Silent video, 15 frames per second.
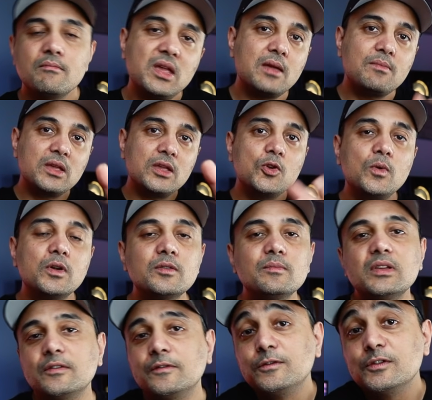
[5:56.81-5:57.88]
maybe you want to
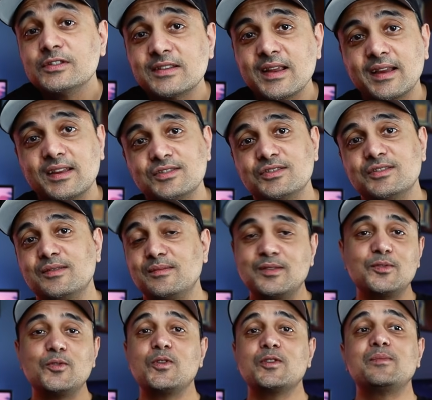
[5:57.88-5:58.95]
be a full stack engineer.
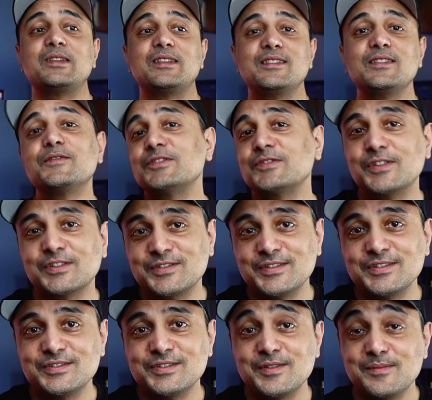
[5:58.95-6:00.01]
Maybe you want to be an infrastructure
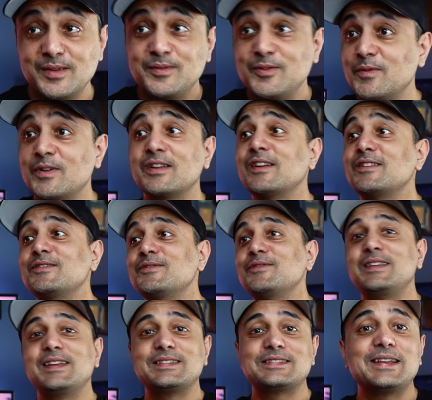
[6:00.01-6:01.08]
engineer. Maybe you want to get into
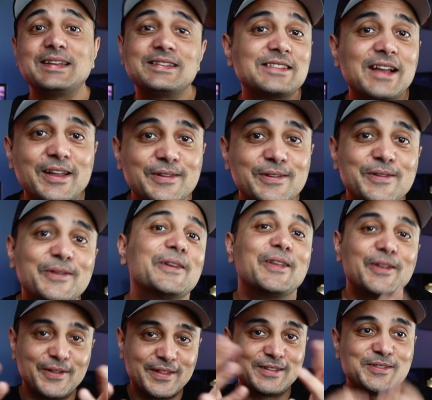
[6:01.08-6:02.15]
data science. I don't know, you
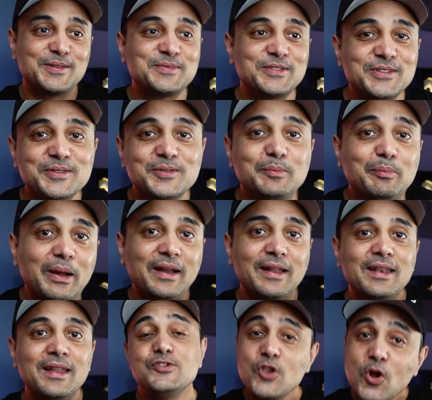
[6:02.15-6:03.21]
know, that's up to you.
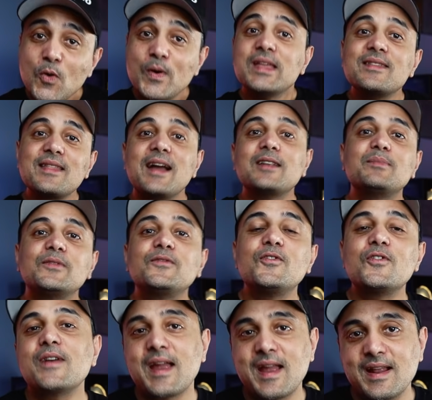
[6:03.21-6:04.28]
But knowing that
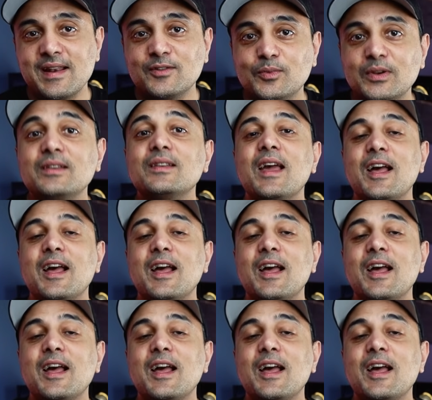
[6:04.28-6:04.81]
beforehand will